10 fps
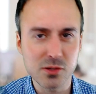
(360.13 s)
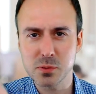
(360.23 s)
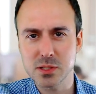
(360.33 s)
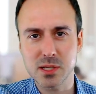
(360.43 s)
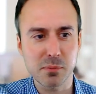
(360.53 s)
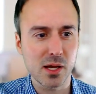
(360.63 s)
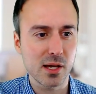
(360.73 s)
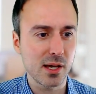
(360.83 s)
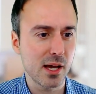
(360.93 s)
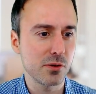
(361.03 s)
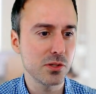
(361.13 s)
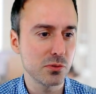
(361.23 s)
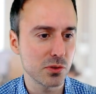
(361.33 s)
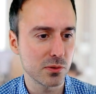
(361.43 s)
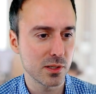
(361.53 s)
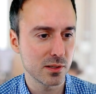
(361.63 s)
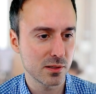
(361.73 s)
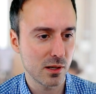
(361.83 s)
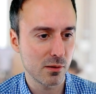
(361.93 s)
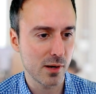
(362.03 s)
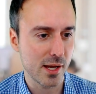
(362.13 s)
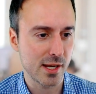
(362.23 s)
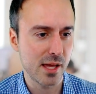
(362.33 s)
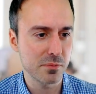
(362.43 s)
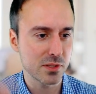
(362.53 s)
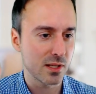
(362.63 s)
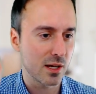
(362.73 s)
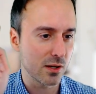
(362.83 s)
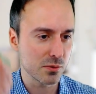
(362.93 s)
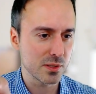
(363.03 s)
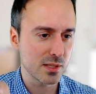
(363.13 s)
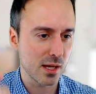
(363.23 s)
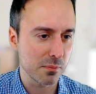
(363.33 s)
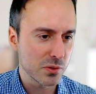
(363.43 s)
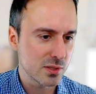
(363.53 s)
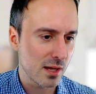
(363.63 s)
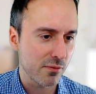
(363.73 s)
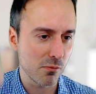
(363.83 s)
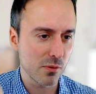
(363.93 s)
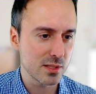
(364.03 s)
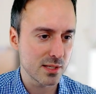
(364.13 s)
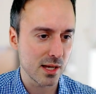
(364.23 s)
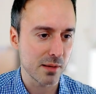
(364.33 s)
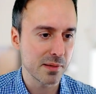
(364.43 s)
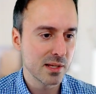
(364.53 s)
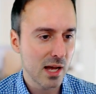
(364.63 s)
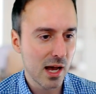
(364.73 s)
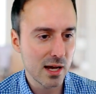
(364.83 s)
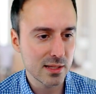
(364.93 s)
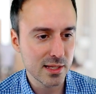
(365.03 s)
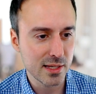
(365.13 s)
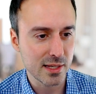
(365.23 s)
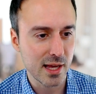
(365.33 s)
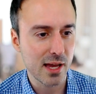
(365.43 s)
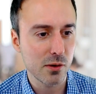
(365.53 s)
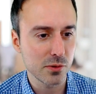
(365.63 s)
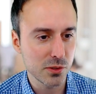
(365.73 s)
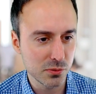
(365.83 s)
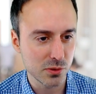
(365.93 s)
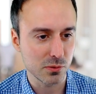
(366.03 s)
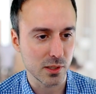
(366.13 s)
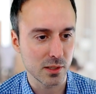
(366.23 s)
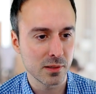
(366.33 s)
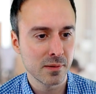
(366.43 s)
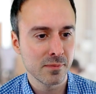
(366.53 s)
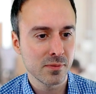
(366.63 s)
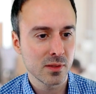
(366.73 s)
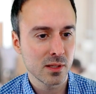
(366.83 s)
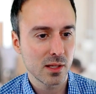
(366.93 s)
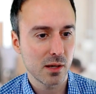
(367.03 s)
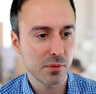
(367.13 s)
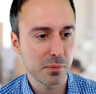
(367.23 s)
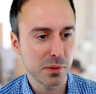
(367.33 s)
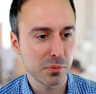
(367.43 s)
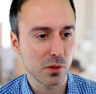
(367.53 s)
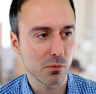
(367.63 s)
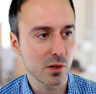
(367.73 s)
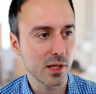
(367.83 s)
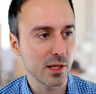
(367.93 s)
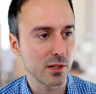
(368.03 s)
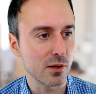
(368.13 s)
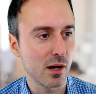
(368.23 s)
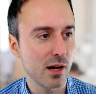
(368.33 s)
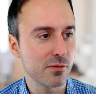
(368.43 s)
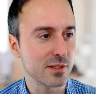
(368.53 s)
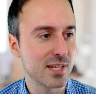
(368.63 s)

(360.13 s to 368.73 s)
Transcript: What's up, Maya? How you doing? All right. M's in the house. What's up? Mustafa, what's up? Ali, how you doing? How many people are working in your office?